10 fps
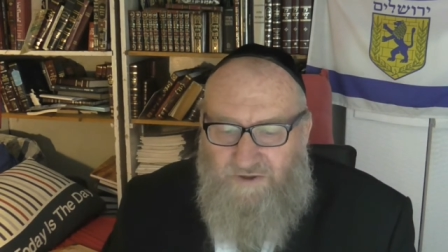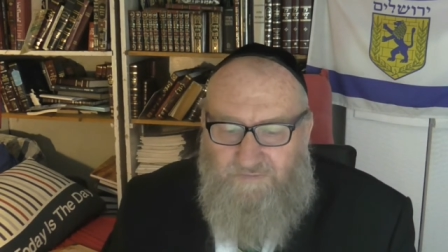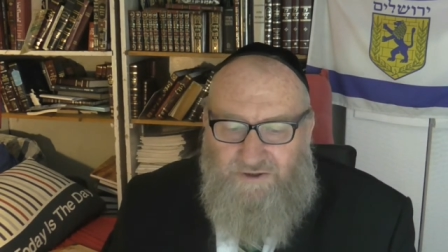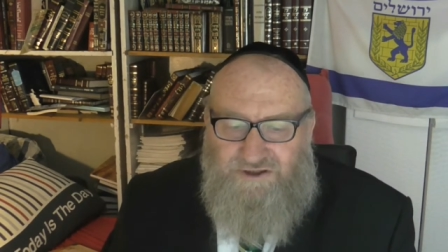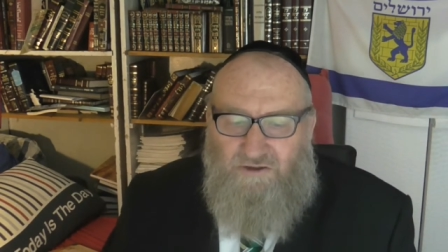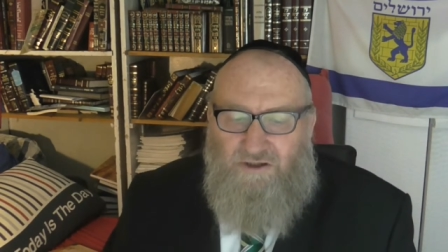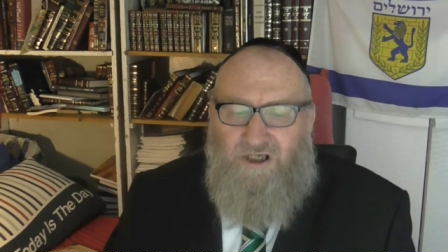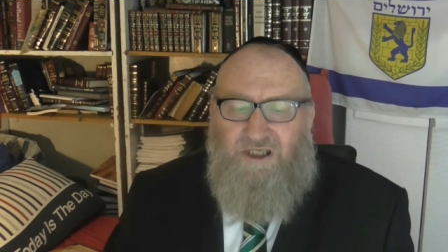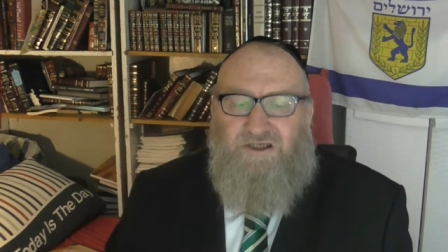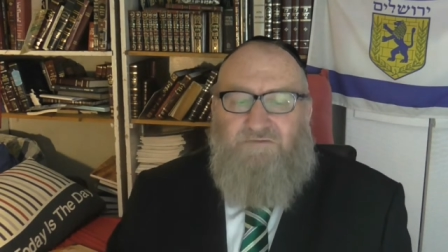People don't
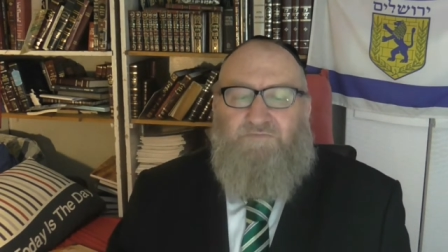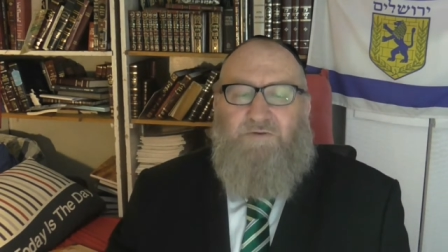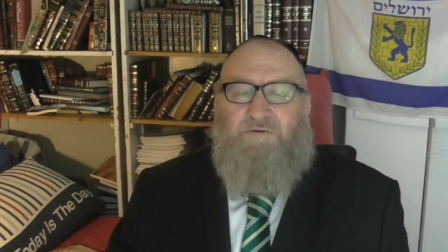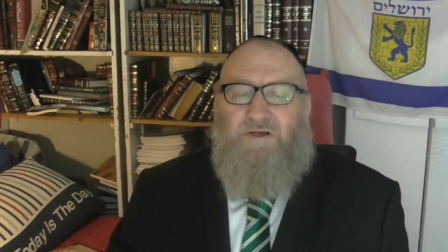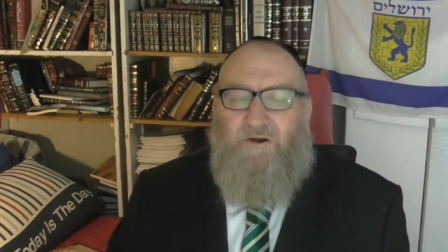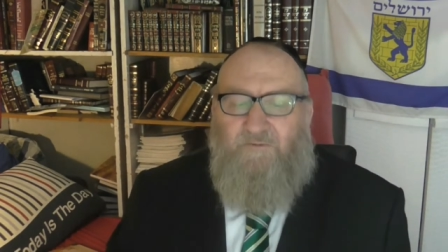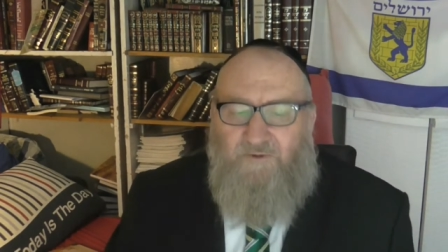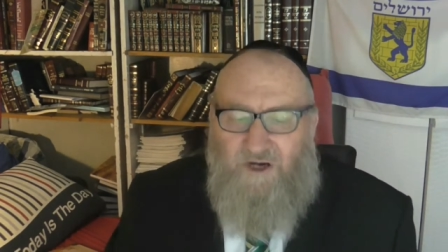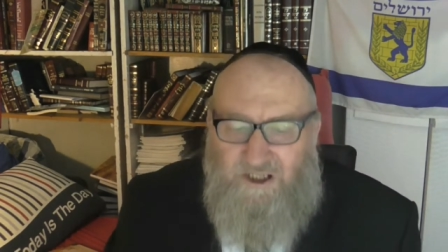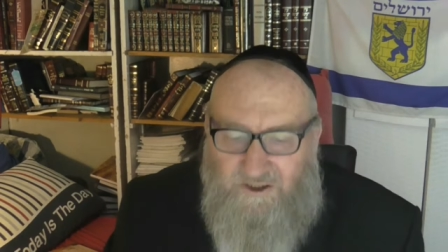like it, people are
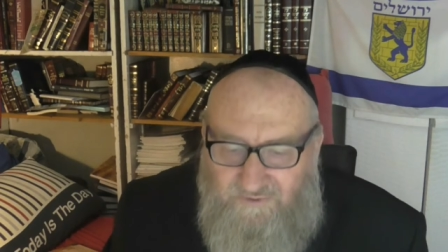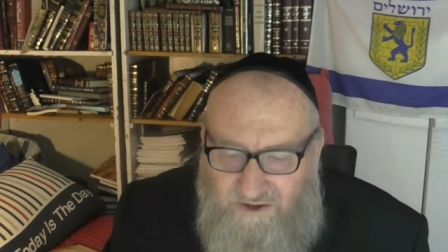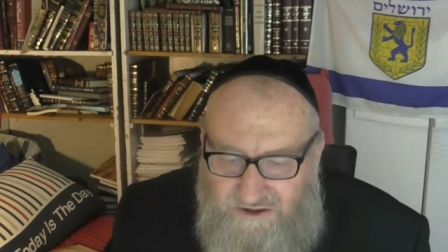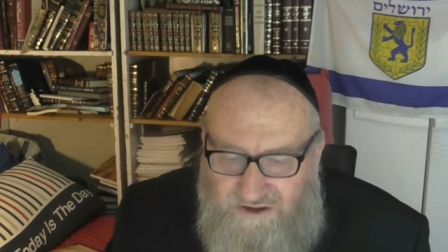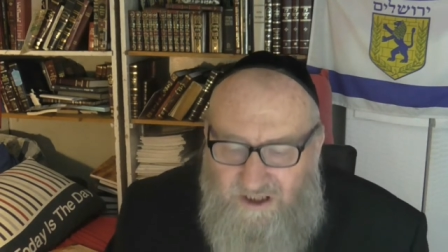afraid of it,